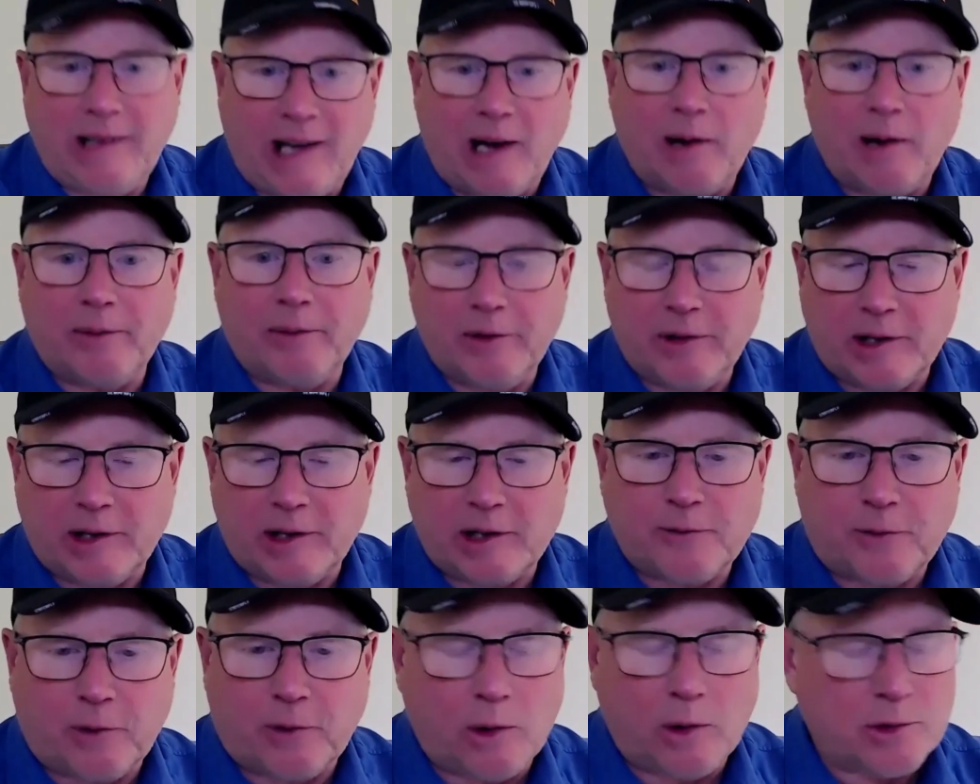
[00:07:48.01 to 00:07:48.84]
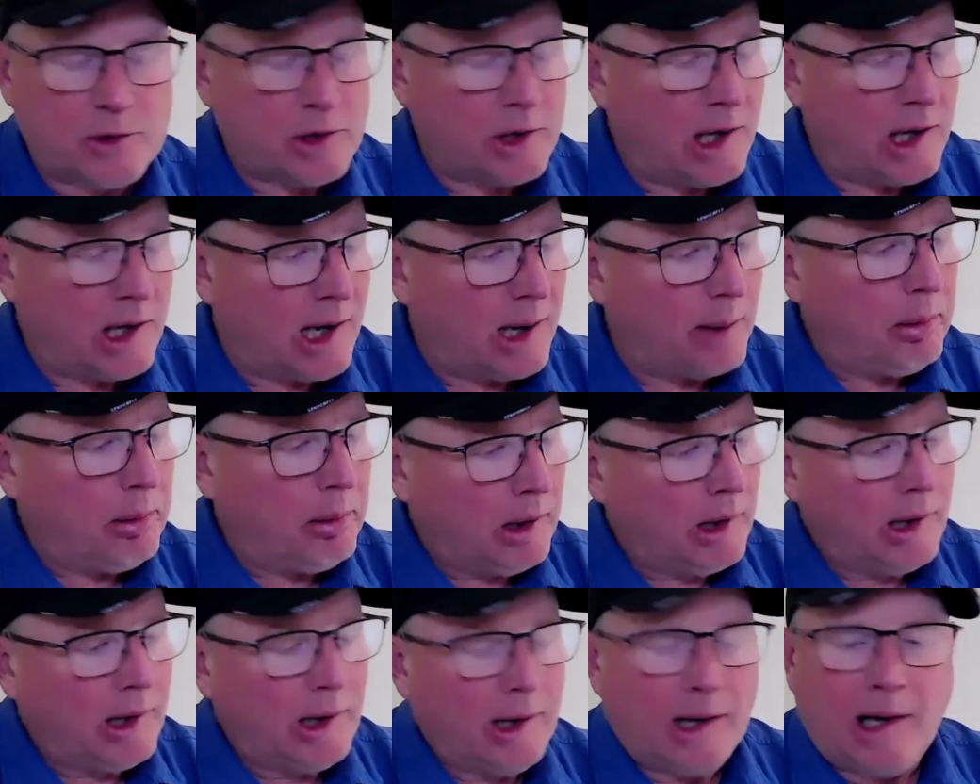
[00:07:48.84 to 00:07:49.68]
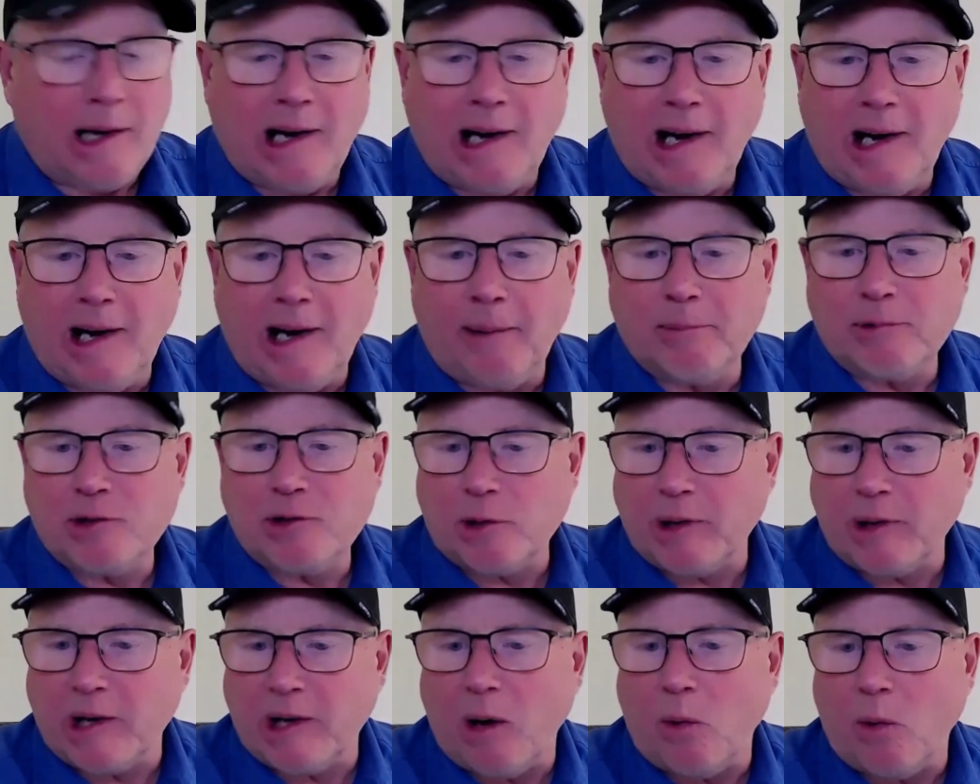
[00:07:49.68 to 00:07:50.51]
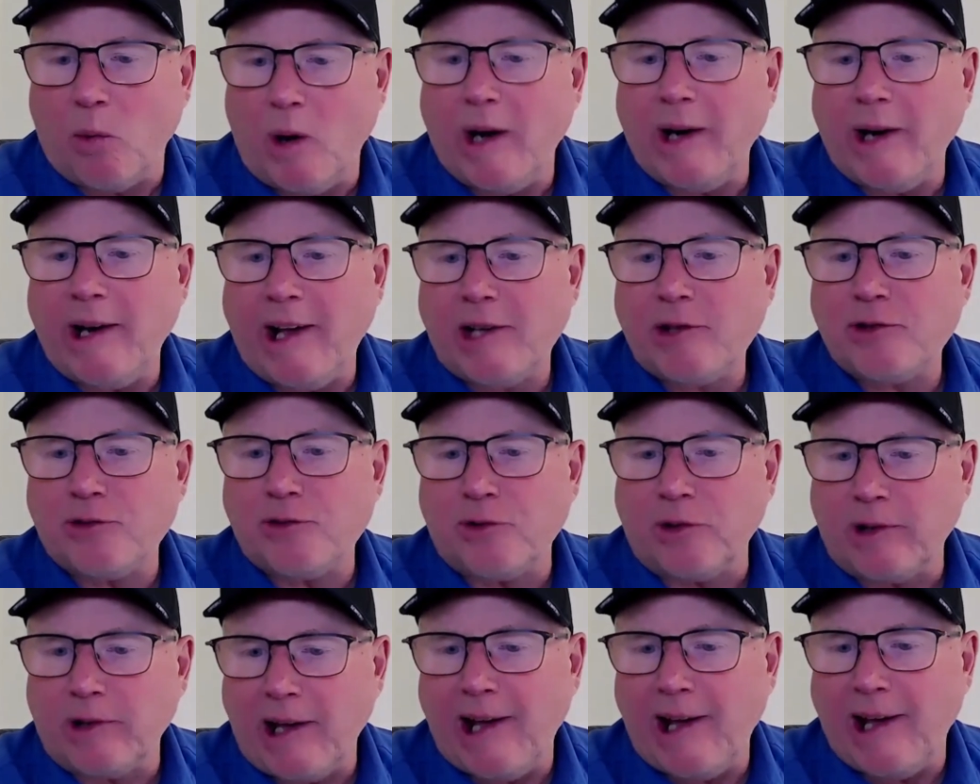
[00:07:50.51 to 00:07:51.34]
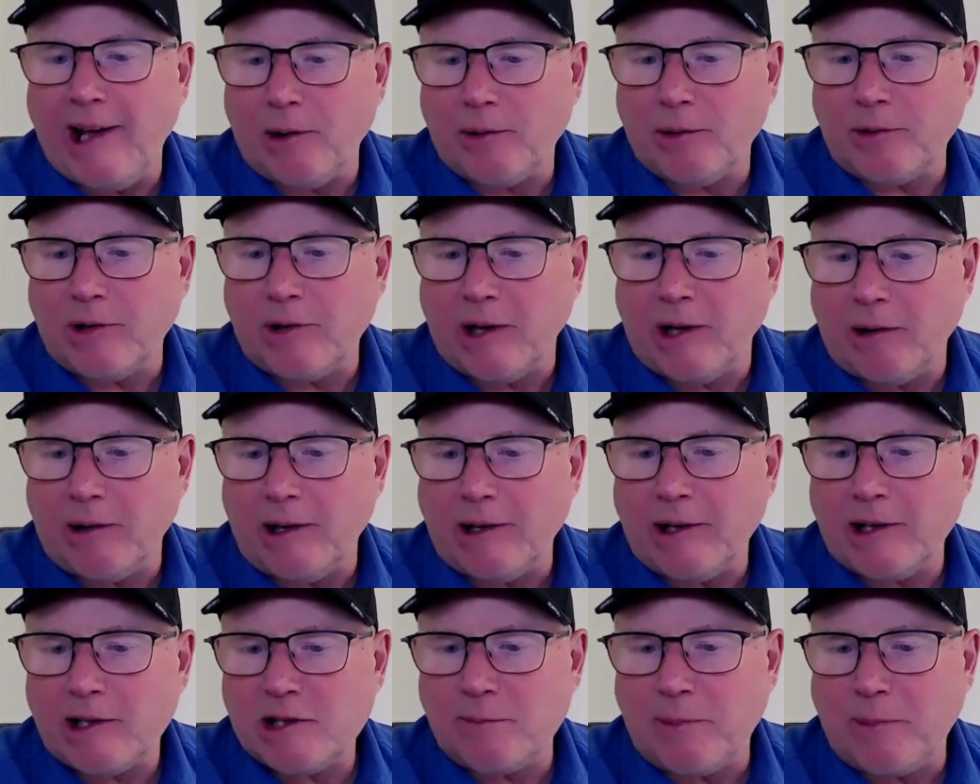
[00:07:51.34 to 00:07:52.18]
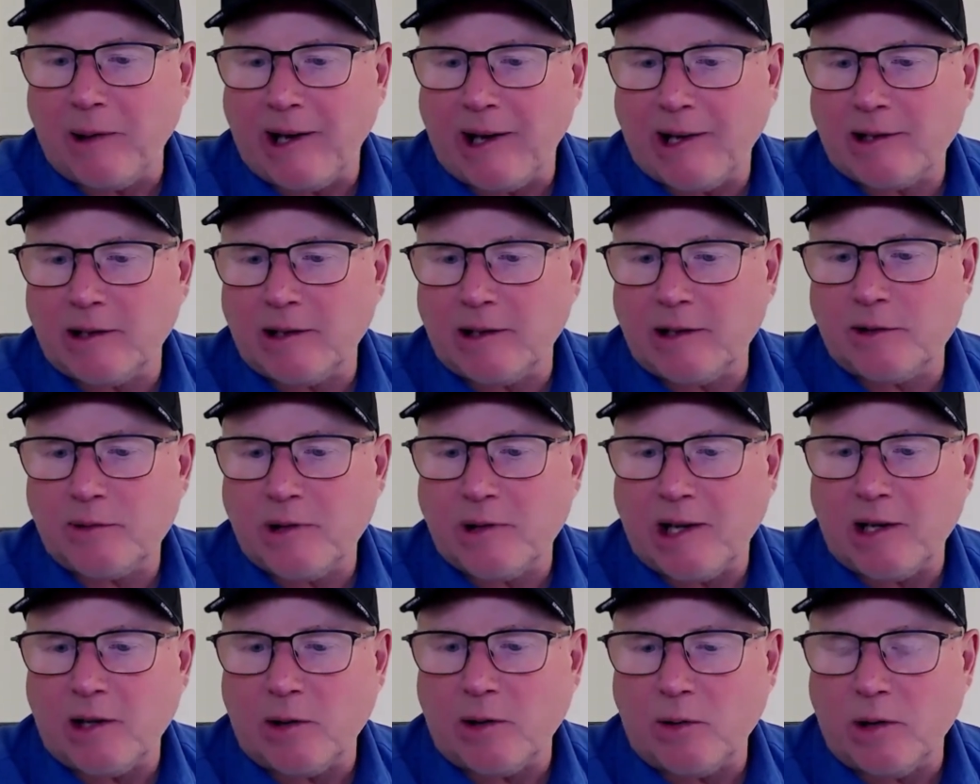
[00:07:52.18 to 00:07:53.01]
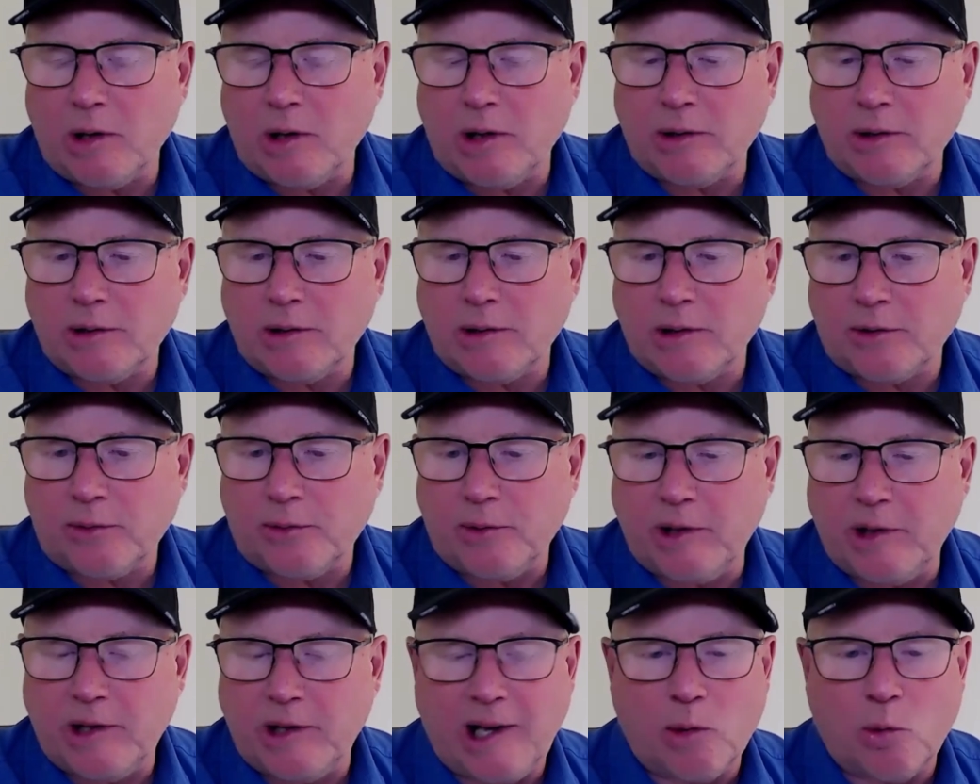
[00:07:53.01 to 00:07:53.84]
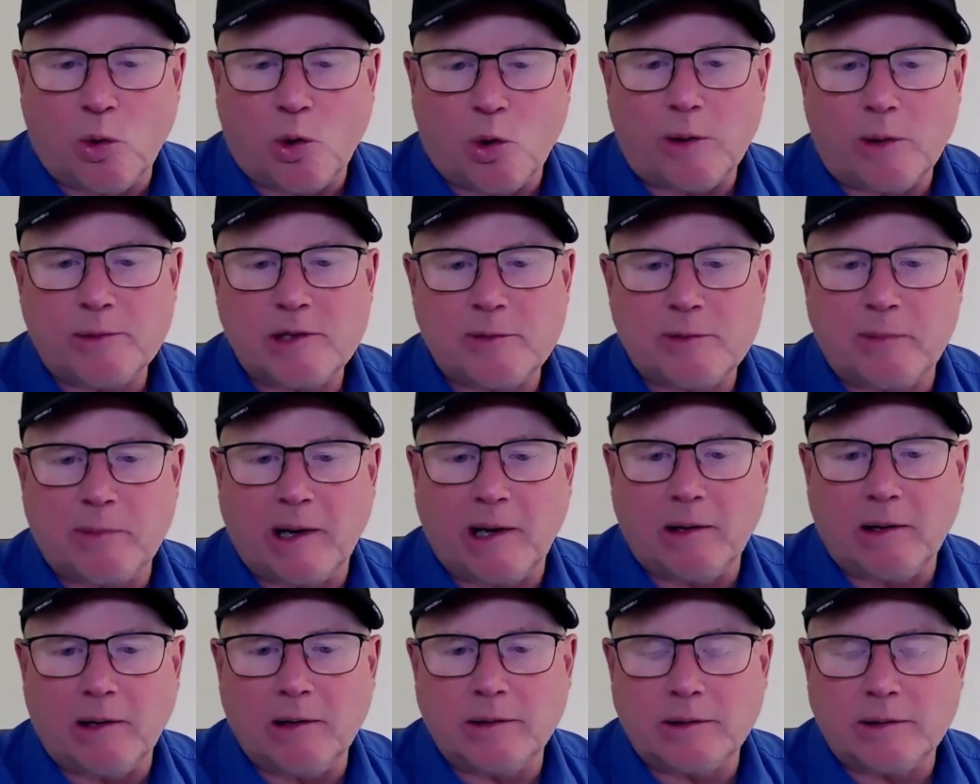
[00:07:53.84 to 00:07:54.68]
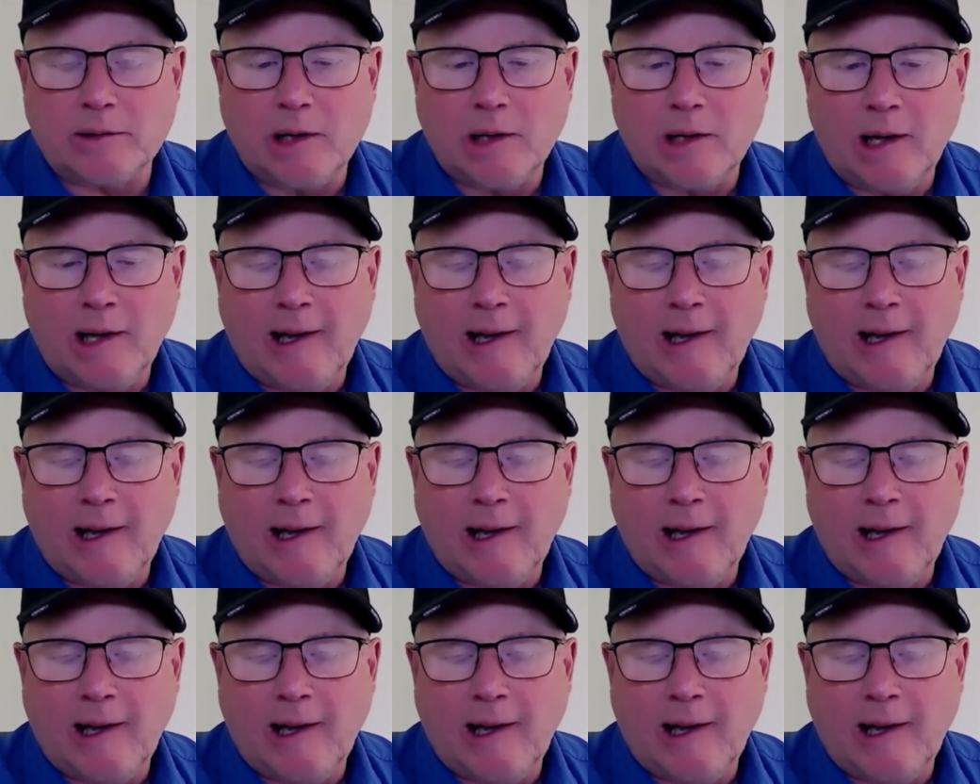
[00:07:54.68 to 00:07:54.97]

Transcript: Now everything's frozen up. So we got one extra day out there unexpected because we had a 3-day warm spell.